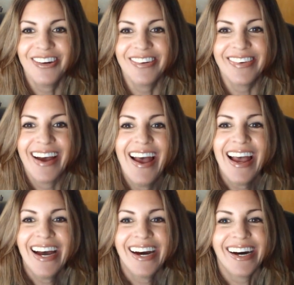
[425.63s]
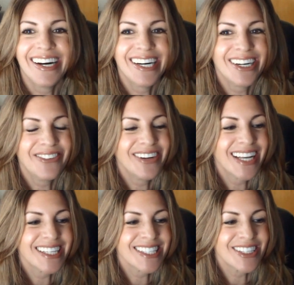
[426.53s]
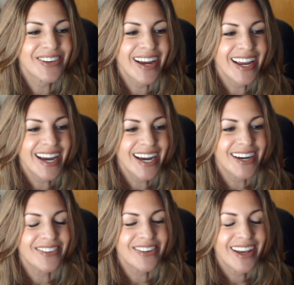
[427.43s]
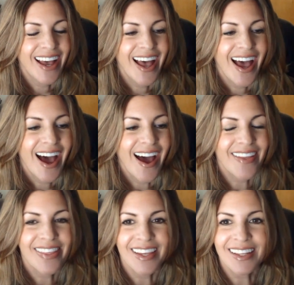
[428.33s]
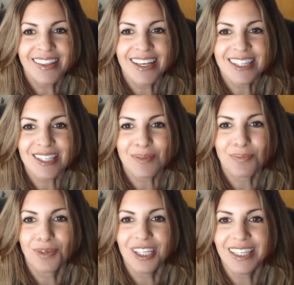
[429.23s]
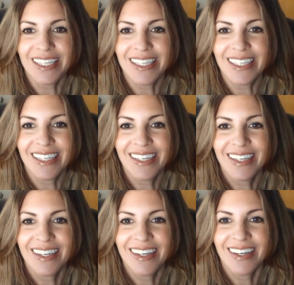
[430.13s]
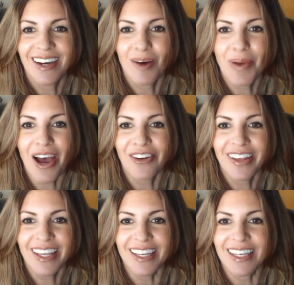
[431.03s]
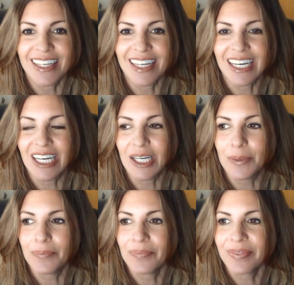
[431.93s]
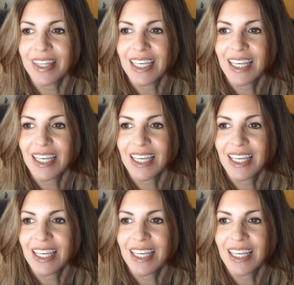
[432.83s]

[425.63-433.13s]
So uh, what else do I have? I think that's really about it. Um,